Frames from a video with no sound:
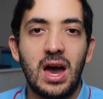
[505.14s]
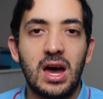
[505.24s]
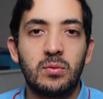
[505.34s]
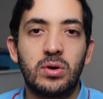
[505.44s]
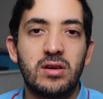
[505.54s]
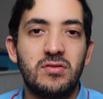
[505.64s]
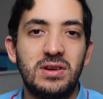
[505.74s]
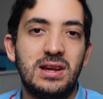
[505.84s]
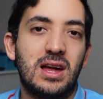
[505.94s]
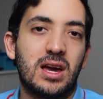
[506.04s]
And what I
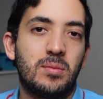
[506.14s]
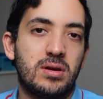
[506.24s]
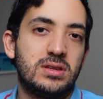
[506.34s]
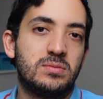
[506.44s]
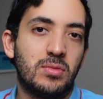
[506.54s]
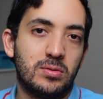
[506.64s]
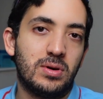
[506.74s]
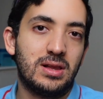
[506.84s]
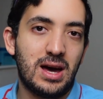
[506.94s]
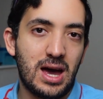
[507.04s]
really like about this
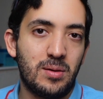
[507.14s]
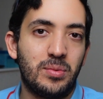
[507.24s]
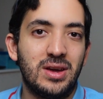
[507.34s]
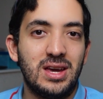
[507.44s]
mobile app